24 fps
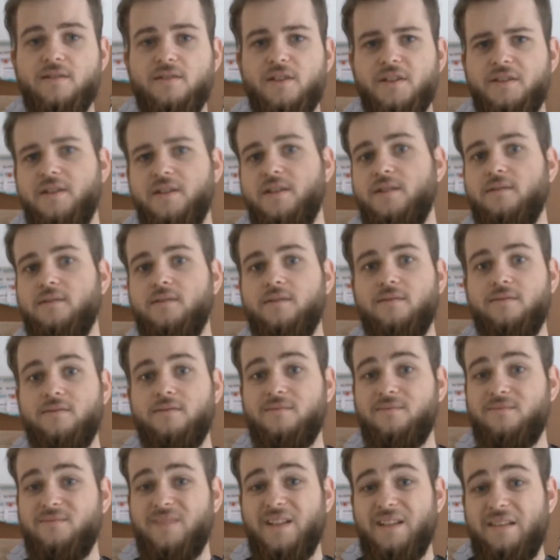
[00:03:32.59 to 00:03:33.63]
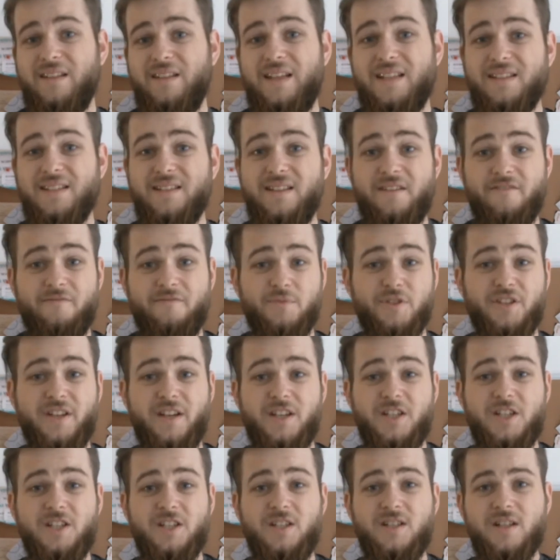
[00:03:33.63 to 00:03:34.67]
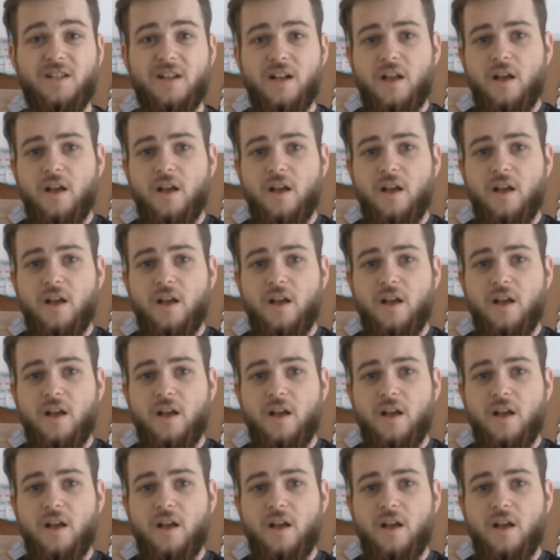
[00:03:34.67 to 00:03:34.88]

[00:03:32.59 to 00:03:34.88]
Not that that doesn't have potential,